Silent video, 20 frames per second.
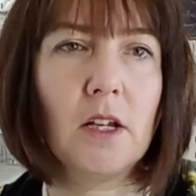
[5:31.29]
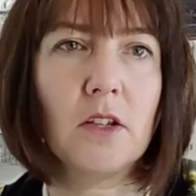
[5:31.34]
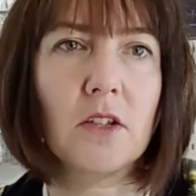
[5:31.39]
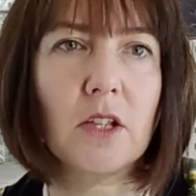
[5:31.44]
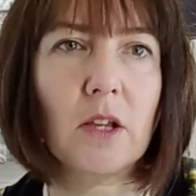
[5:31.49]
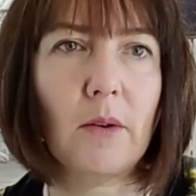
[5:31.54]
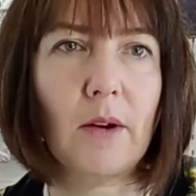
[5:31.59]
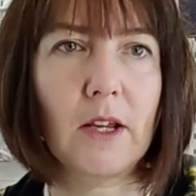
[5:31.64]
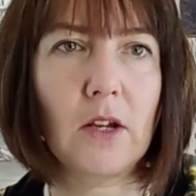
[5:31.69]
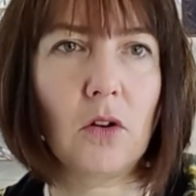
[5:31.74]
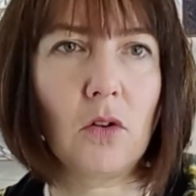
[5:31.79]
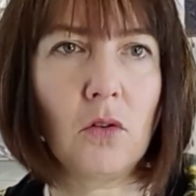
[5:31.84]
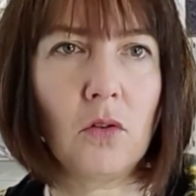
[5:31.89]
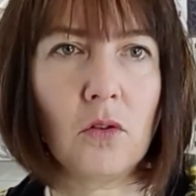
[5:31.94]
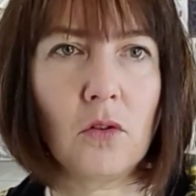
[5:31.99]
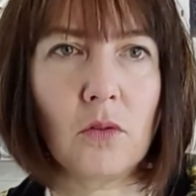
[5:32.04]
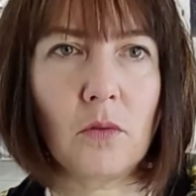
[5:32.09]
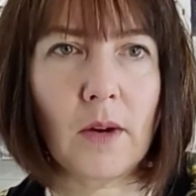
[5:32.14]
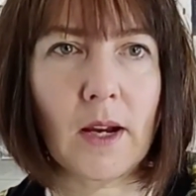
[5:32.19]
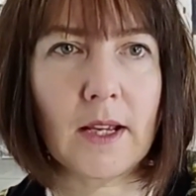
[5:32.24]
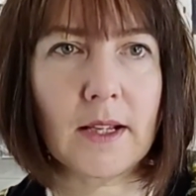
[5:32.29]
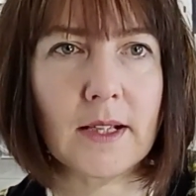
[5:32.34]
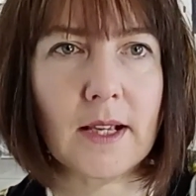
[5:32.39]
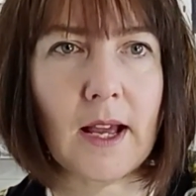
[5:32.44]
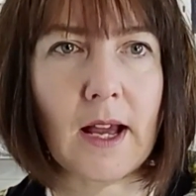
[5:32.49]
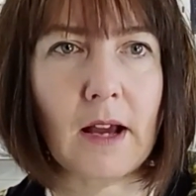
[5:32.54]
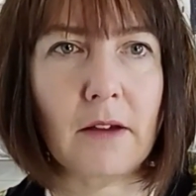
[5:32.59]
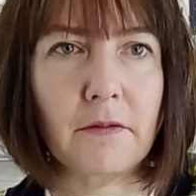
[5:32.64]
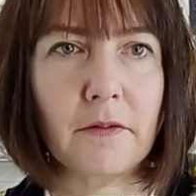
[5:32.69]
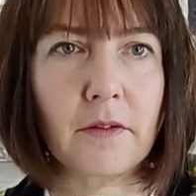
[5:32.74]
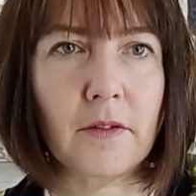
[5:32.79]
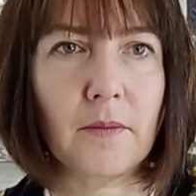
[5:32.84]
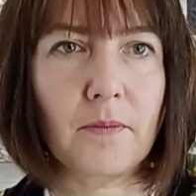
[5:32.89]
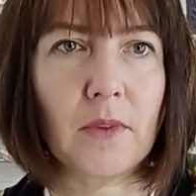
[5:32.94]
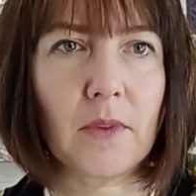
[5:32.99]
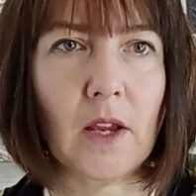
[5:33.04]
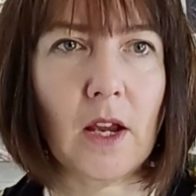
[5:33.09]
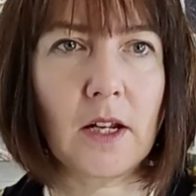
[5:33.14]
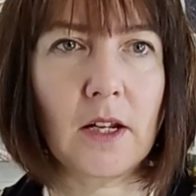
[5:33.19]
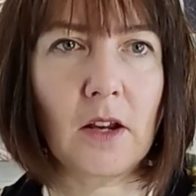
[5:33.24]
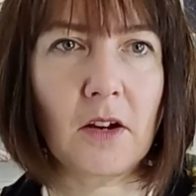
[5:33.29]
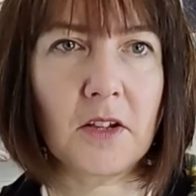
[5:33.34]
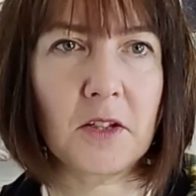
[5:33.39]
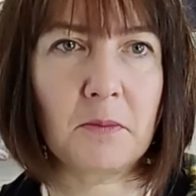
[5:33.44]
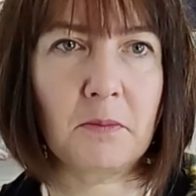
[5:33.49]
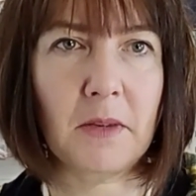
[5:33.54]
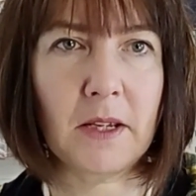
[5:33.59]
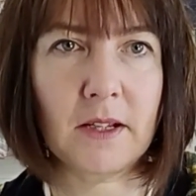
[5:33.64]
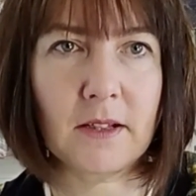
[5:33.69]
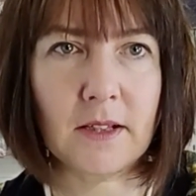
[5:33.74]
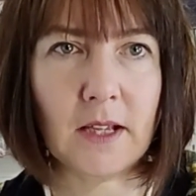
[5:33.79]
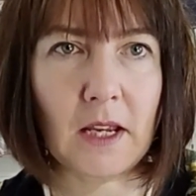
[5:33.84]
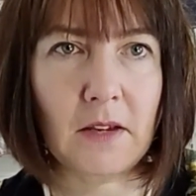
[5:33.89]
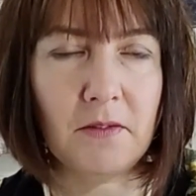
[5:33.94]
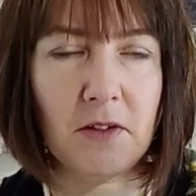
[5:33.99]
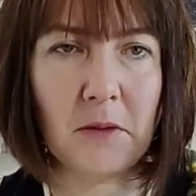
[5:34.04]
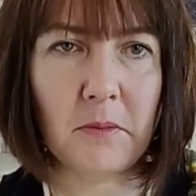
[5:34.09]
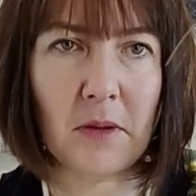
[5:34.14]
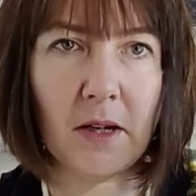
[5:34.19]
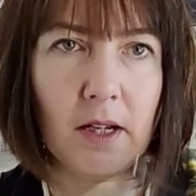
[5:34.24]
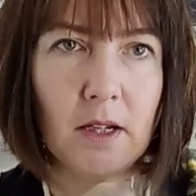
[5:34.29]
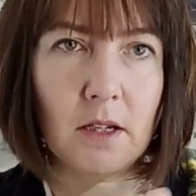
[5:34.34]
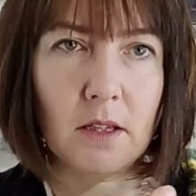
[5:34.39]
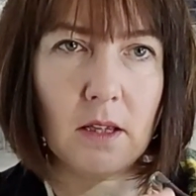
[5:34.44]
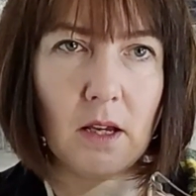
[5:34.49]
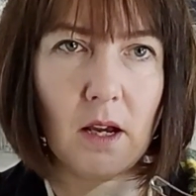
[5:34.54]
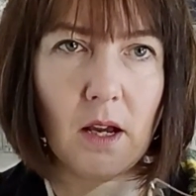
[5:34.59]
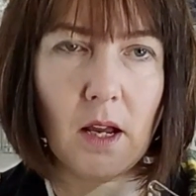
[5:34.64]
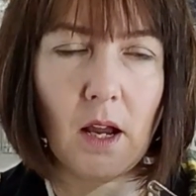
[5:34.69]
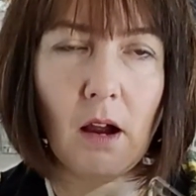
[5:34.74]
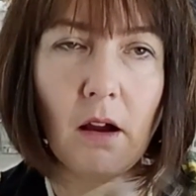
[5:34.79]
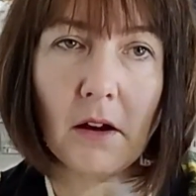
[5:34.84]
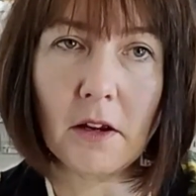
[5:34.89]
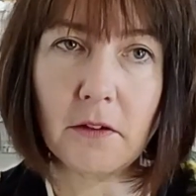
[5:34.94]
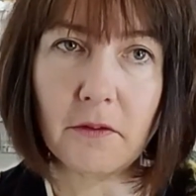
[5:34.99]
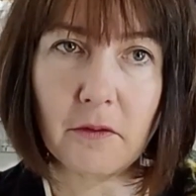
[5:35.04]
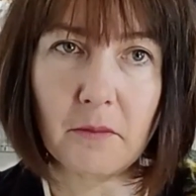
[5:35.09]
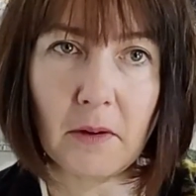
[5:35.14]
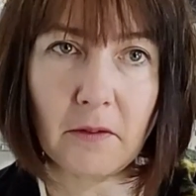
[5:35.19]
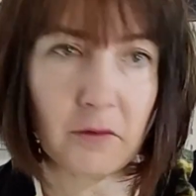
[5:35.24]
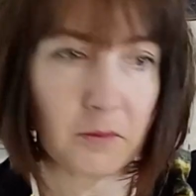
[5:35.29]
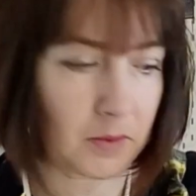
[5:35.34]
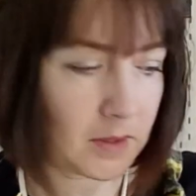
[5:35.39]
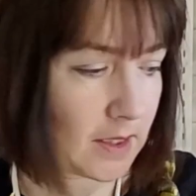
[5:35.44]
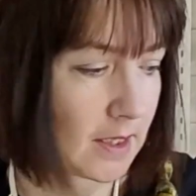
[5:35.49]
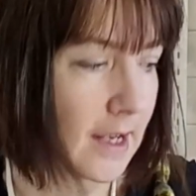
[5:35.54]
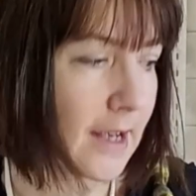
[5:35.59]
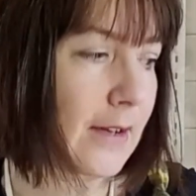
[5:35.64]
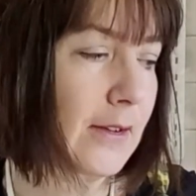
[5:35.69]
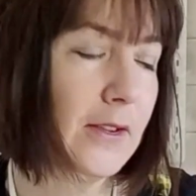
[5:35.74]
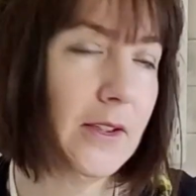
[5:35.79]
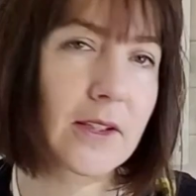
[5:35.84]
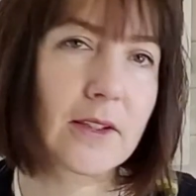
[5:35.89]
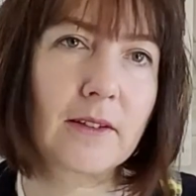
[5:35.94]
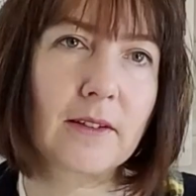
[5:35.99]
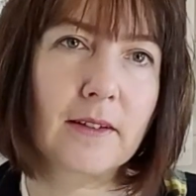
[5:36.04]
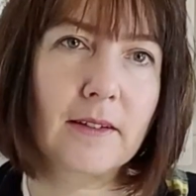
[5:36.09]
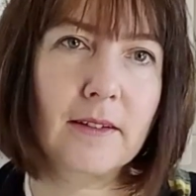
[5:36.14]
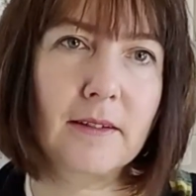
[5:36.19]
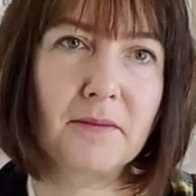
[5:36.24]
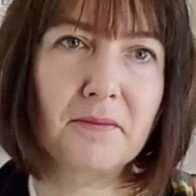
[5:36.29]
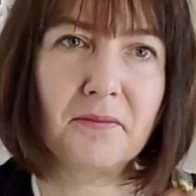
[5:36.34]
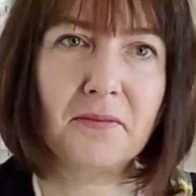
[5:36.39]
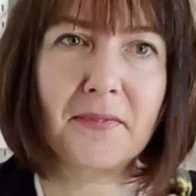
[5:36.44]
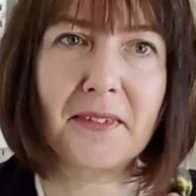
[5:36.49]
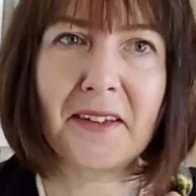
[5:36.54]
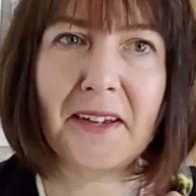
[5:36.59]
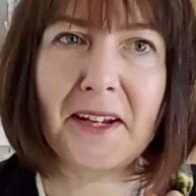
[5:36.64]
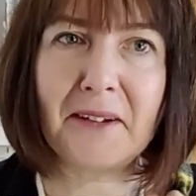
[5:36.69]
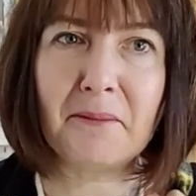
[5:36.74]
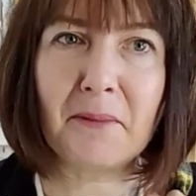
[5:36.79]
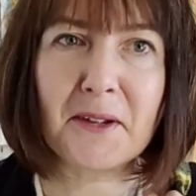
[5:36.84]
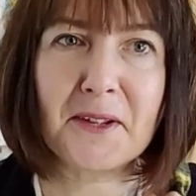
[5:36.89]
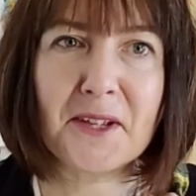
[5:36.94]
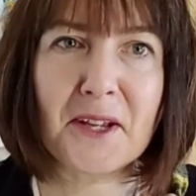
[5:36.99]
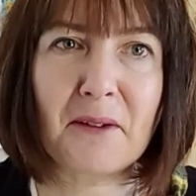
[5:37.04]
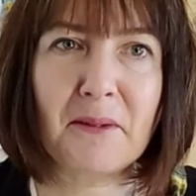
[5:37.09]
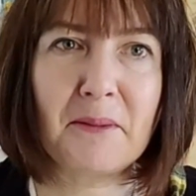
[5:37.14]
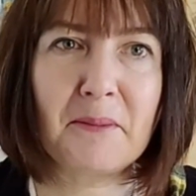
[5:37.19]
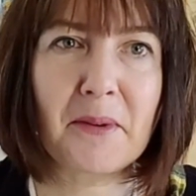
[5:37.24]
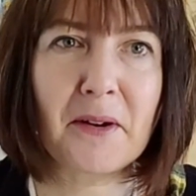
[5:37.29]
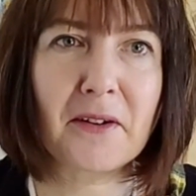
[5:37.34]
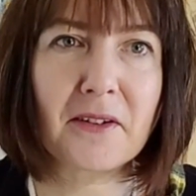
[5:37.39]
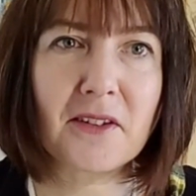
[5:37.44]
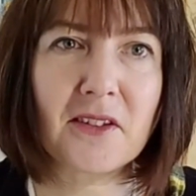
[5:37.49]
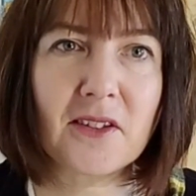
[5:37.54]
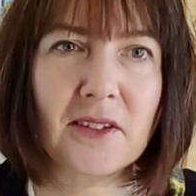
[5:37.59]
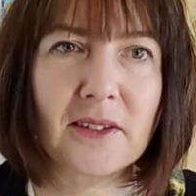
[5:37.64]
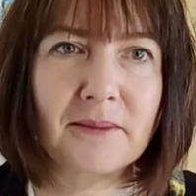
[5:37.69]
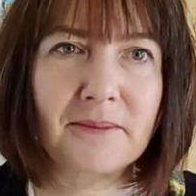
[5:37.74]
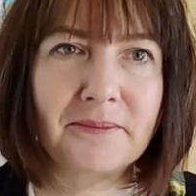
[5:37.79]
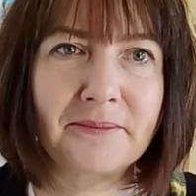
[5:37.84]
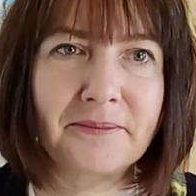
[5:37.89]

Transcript: So I always have a nice big safety pin that I hide from everybody else in my sewing box.